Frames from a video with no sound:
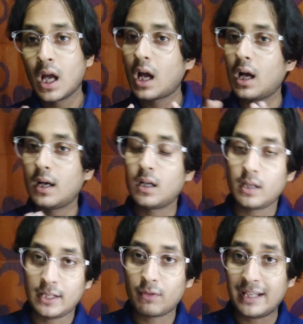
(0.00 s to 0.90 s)
uh,
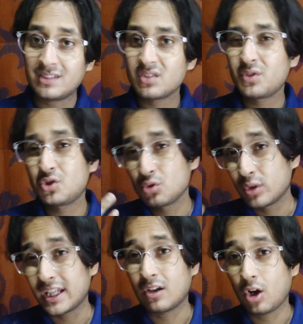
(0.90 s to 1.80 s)
advices which you
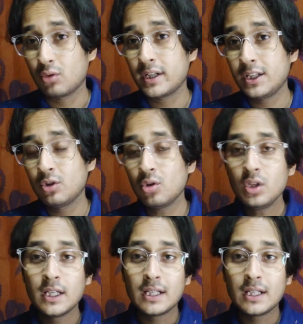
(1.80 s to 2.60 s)
already know